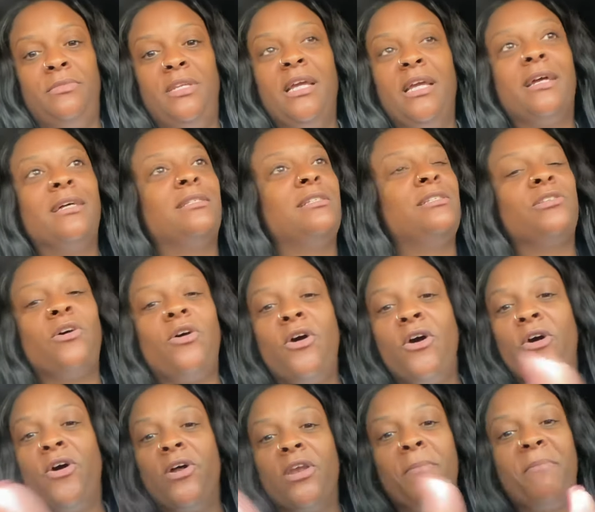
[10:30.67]
because it's
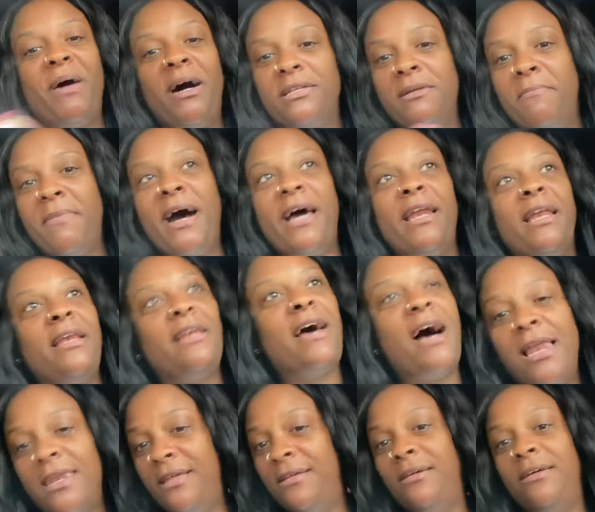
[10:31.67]
all about the mighty dollar